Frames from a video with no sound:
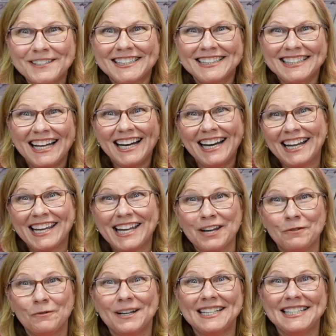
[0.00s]
excited. I
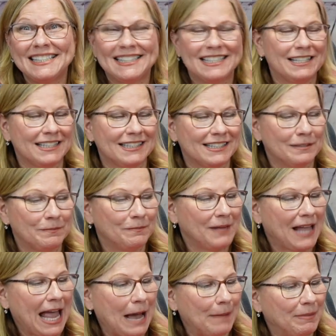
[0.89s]
can't wait to send some
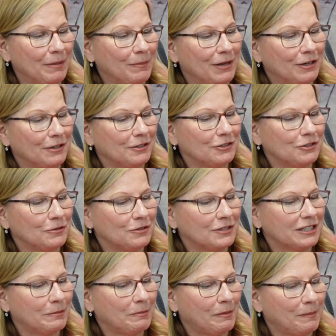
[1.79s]
Happy Mail to
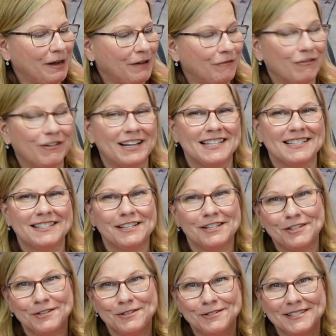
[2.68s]
some of my friends
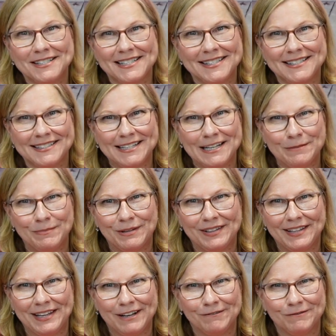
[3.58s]
and use this stamp
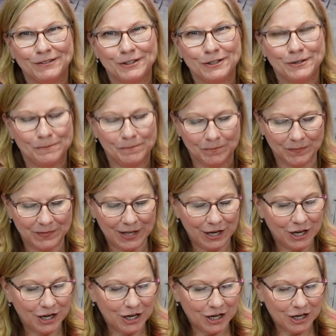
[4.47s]
on the envelope.
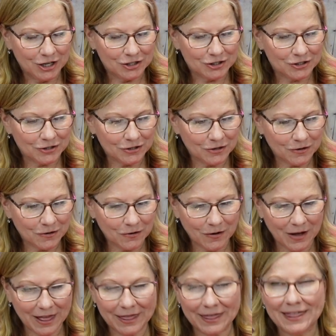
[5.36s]

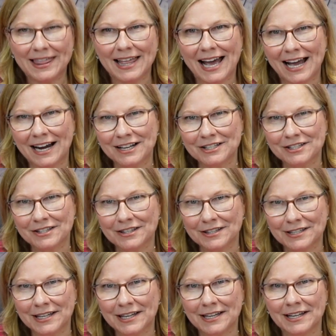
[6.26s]
So that is
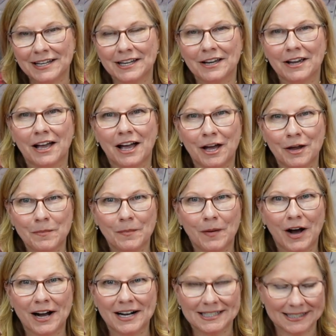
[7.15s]
the
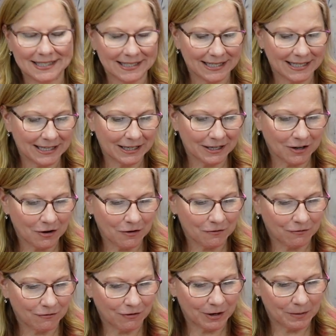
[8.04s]
unboxing
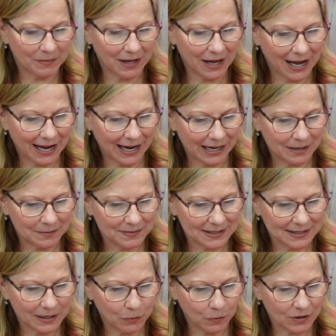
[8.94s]
from the
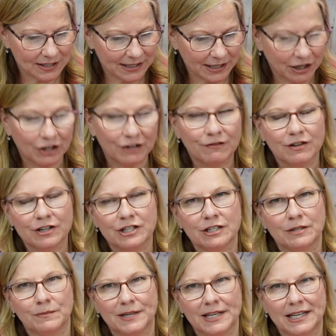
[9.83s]
items that were sent over
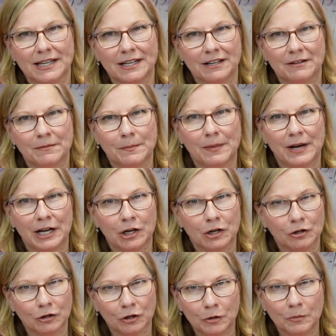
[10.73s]
to me by
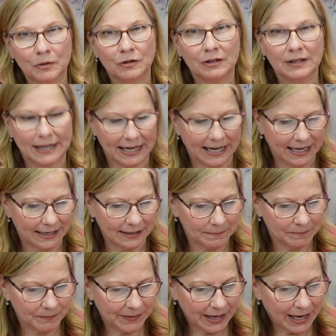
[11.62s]
Globleland.